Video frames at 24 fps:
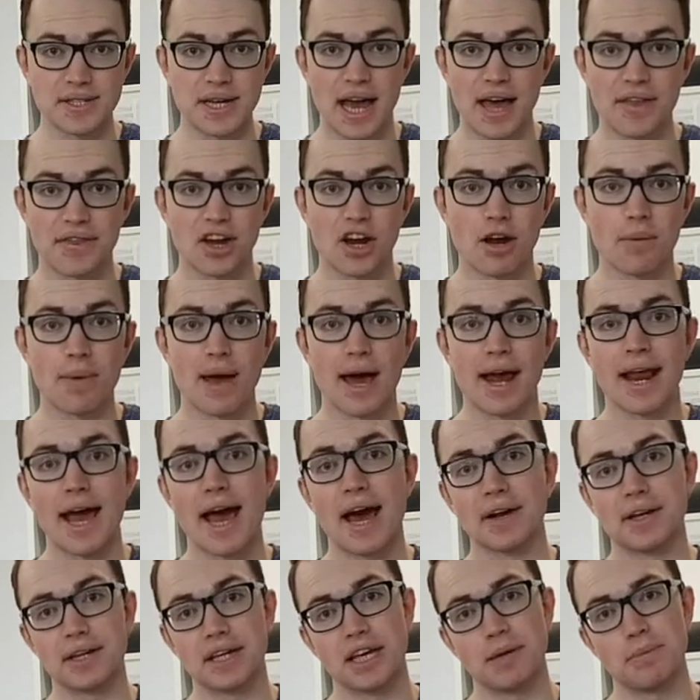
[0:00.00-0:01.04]
out there about
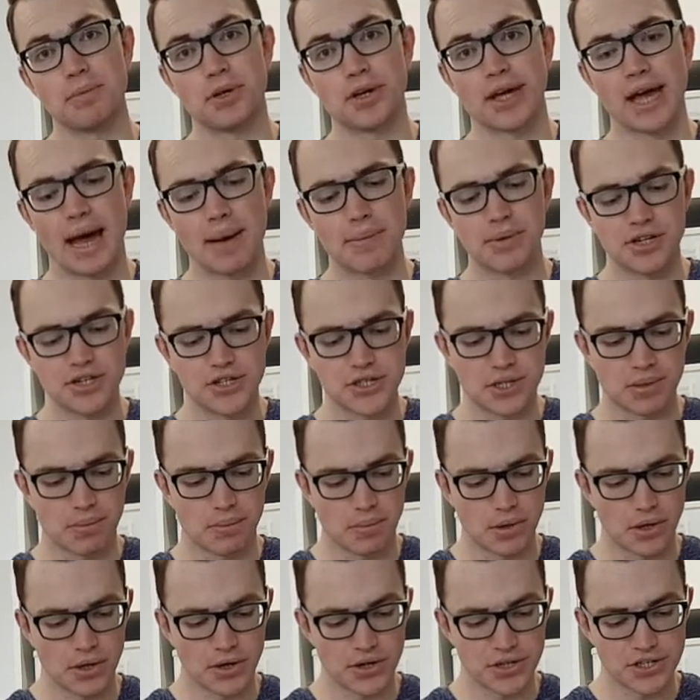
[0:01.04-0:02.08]
how to keep your cabbage
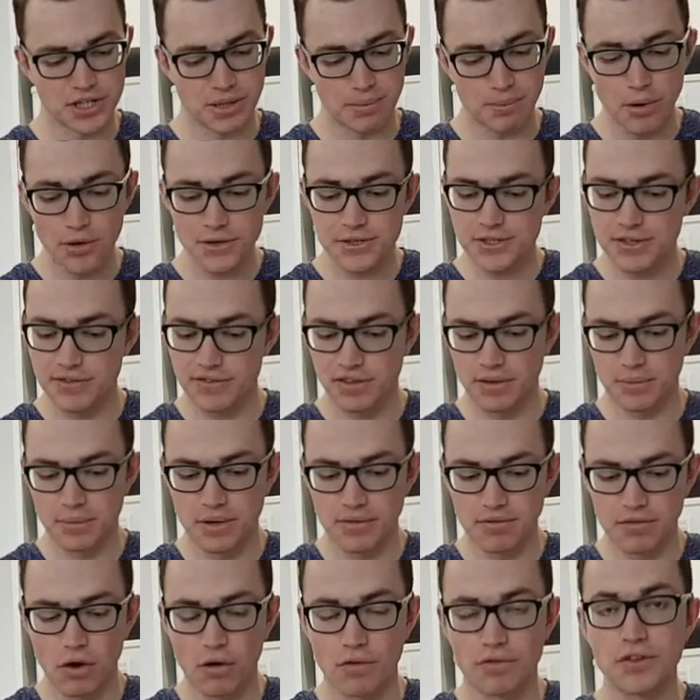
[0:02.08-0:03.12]
submerged, and most of them
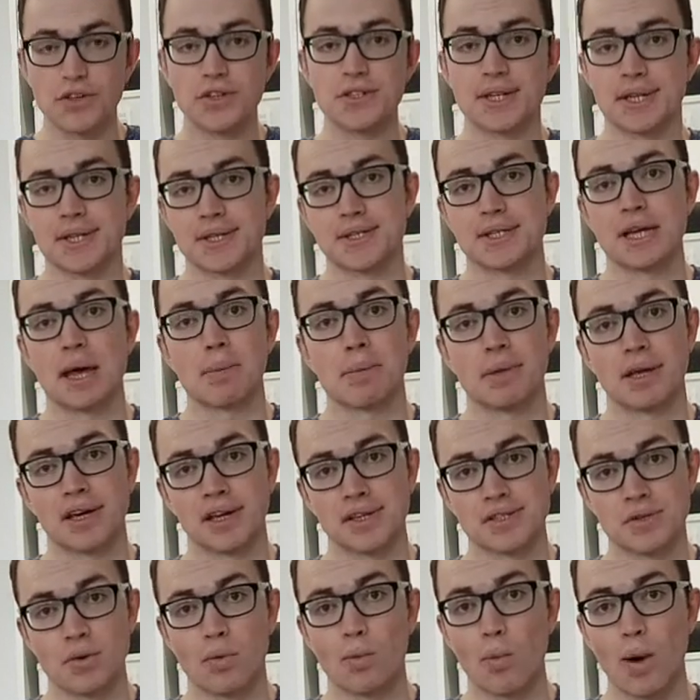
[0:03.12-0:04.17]
involve using something
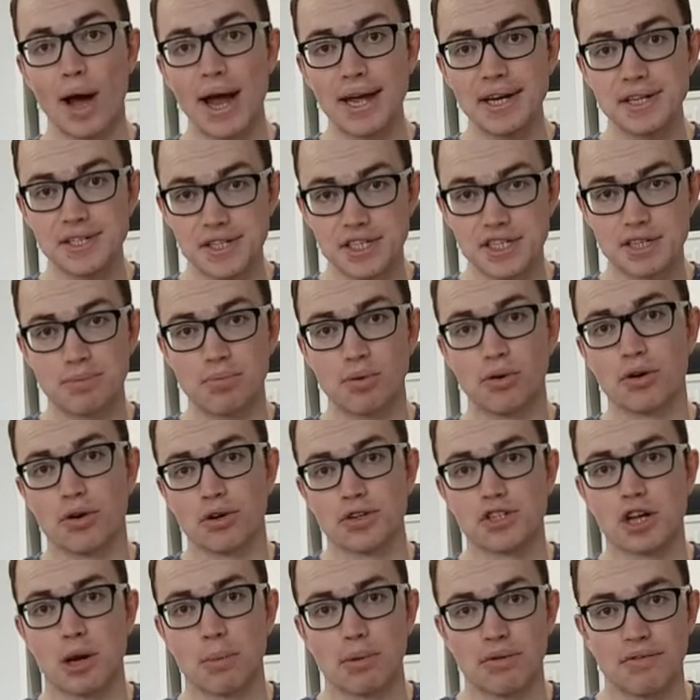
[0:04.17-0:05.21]
as a weight to put
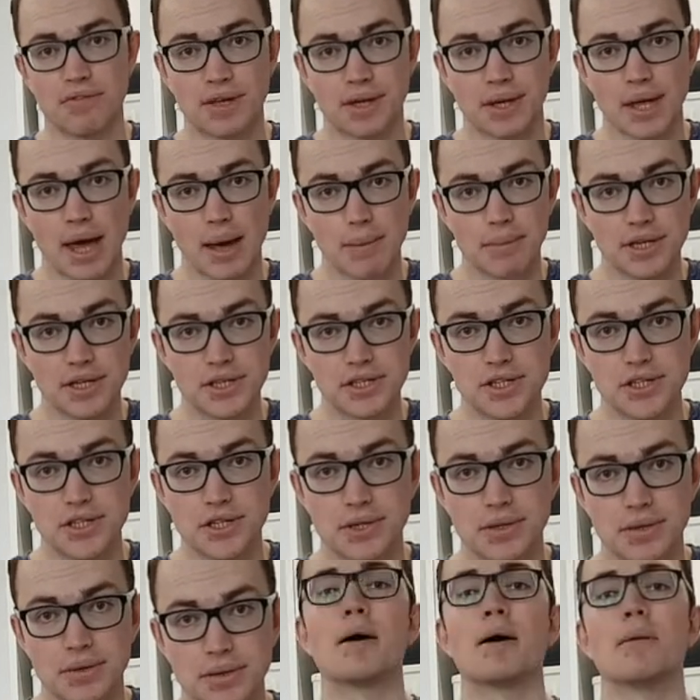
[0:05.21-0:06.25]
on top of the cabbage.
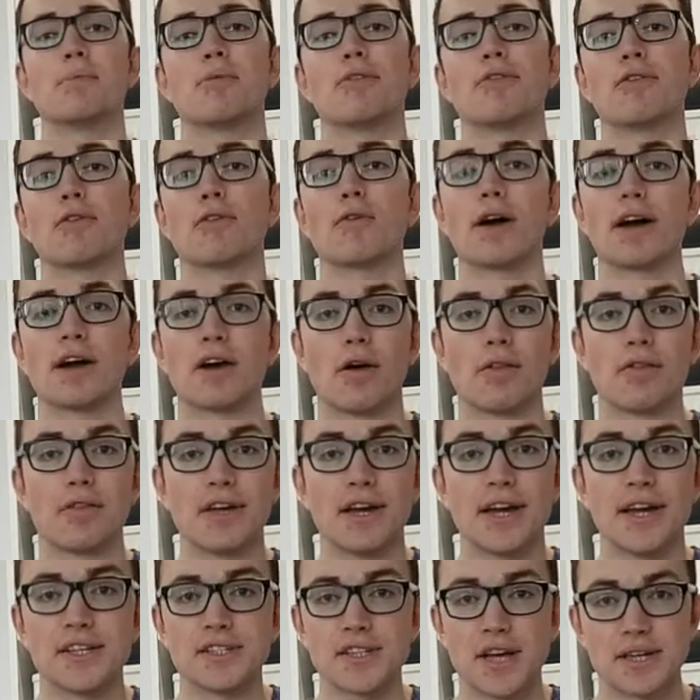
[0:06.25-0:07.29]
Before I got
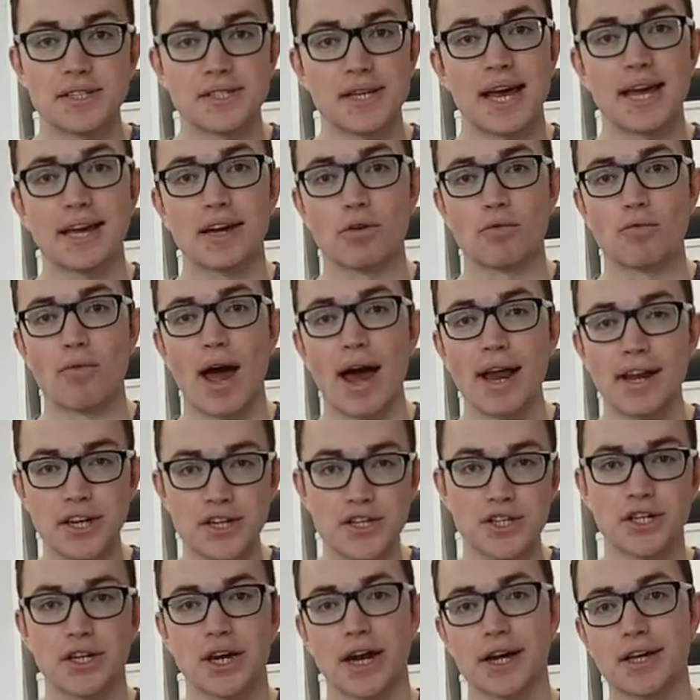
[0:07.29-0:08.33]
these, I'd take a
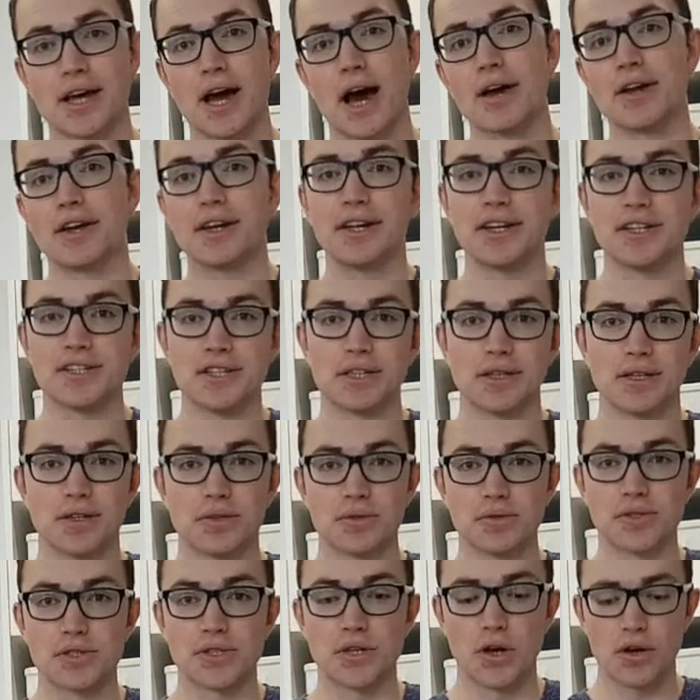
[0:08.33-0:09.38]
radish and I'd cut it into
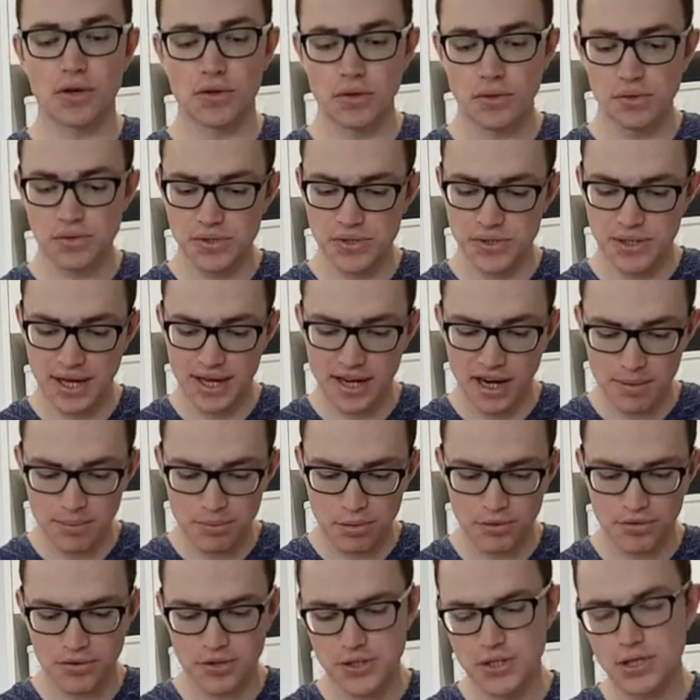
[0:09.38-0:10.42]
little circles, and I'd
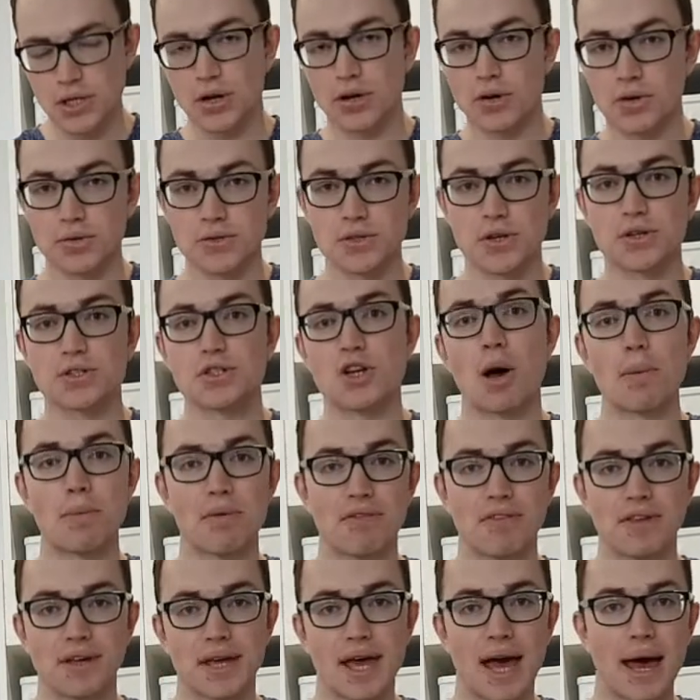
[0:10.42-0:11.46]
put the circles on top
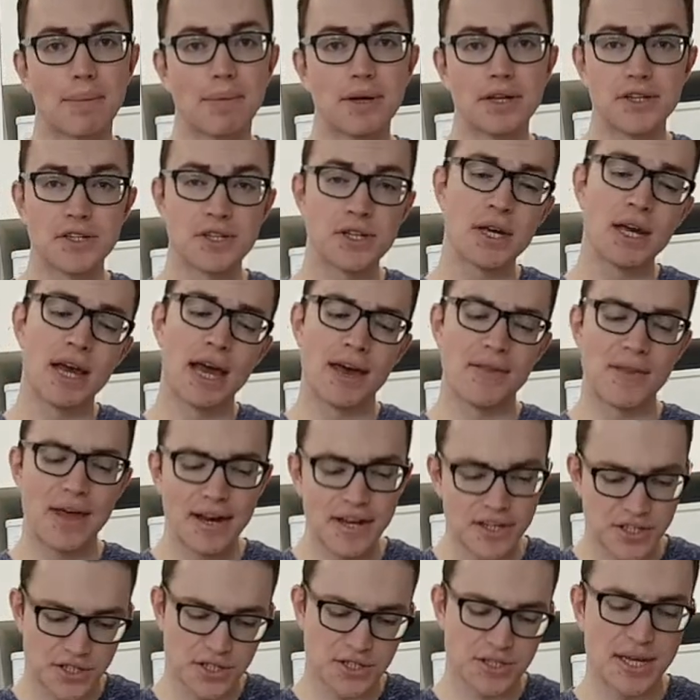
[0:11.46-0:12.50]
of the cabbage, and
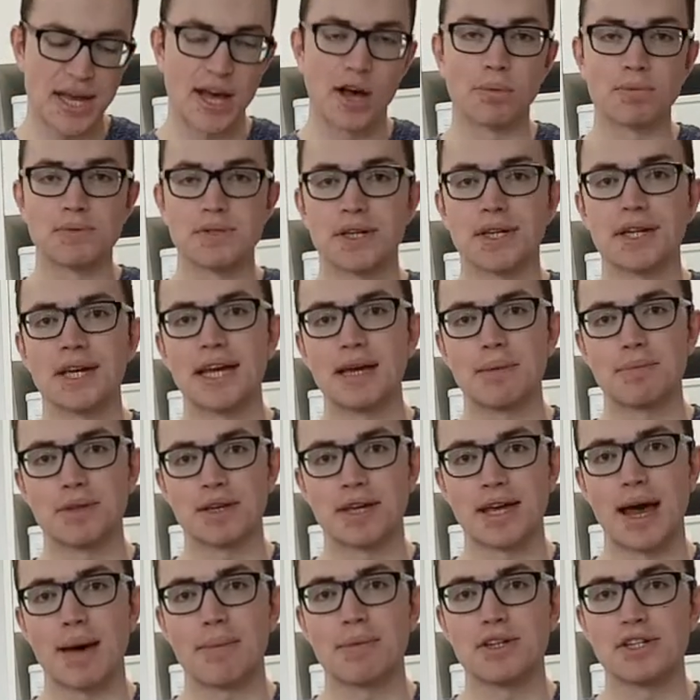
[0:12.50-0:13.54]
that'd just help to keep the
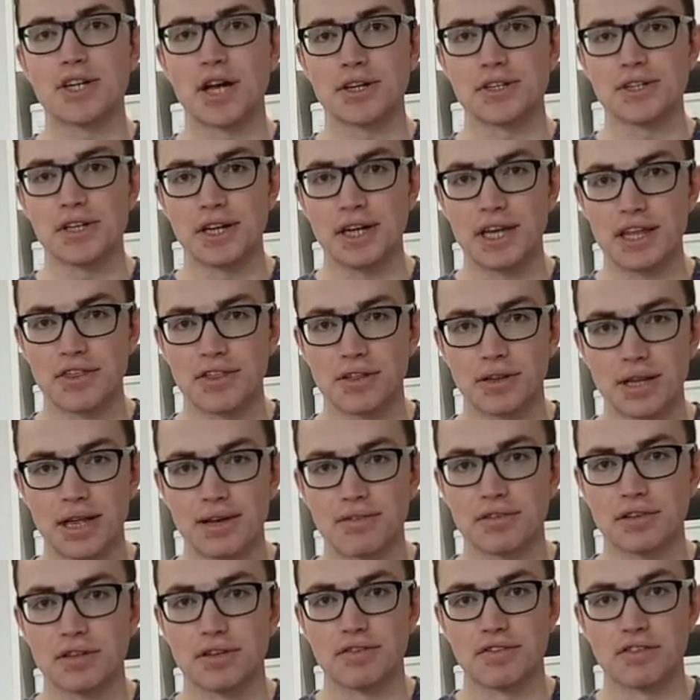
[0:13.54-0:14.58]
cabbage underneath the
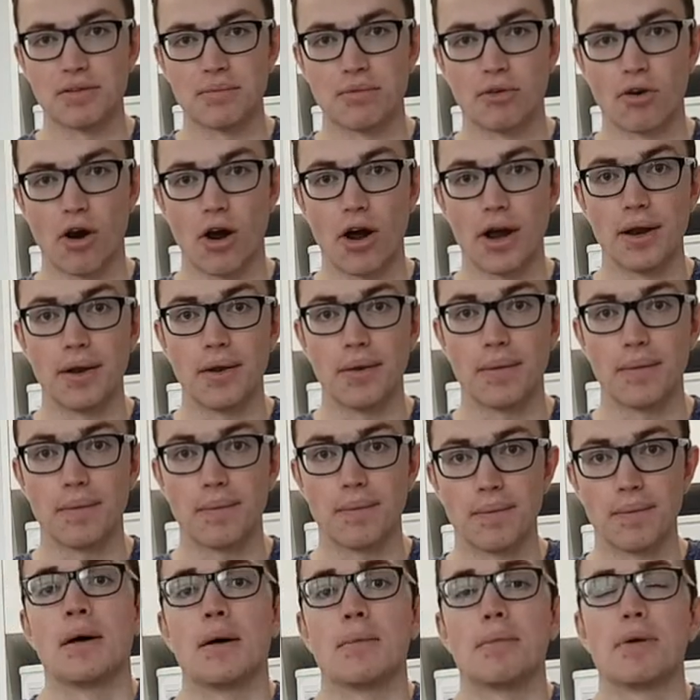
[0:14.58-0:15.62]
level of the brine.
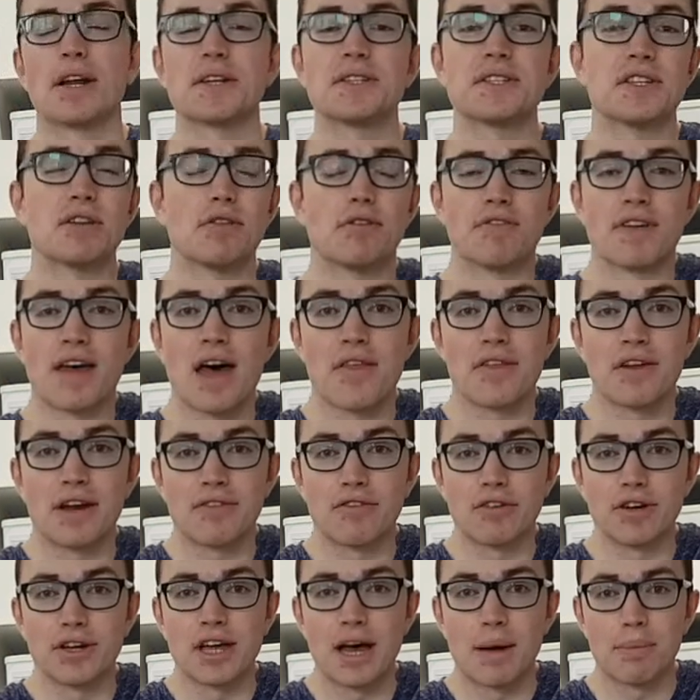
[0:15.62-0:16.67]
But I still found that
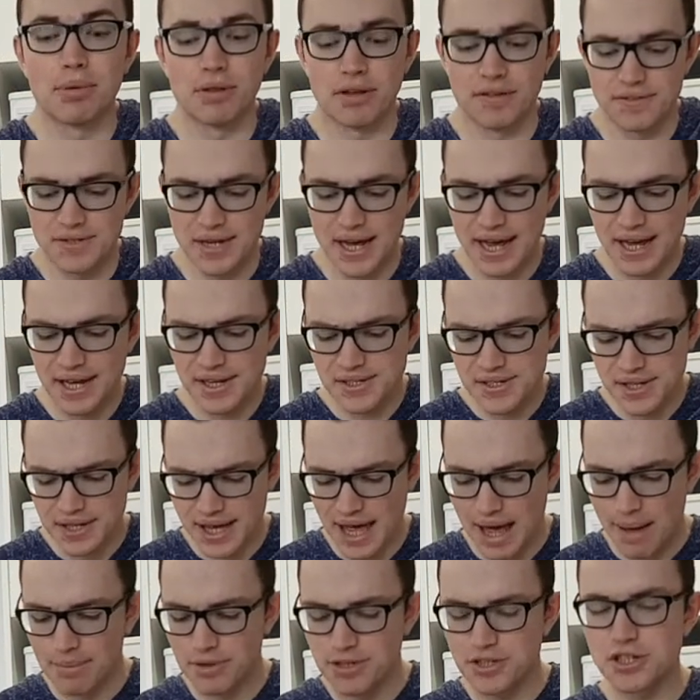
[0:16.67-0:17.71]
every couple of days the
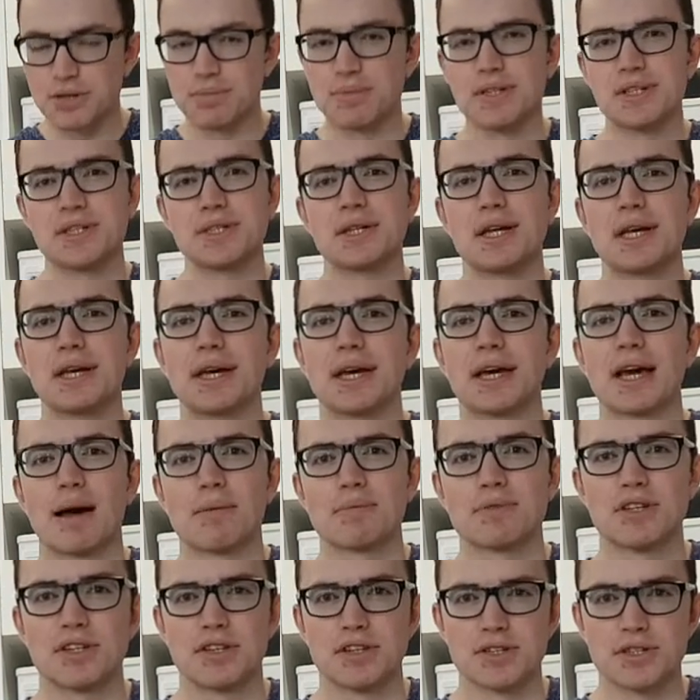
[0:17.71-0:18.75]
cabbage would be sneaking
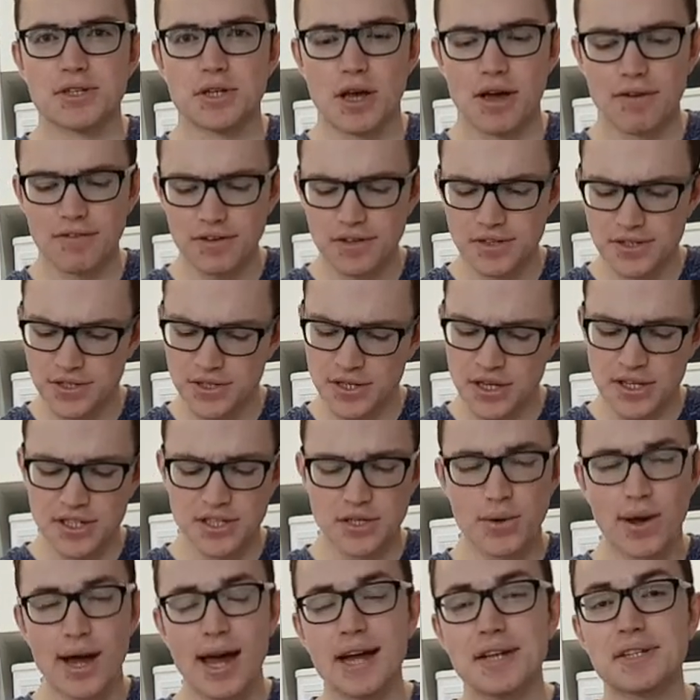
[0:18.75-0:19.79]
up to the surface,
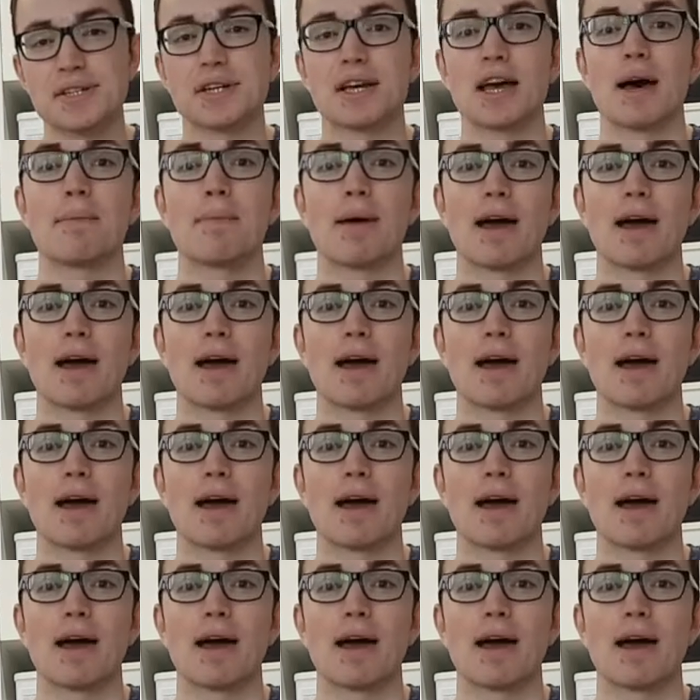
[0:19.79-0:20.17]
so I had to come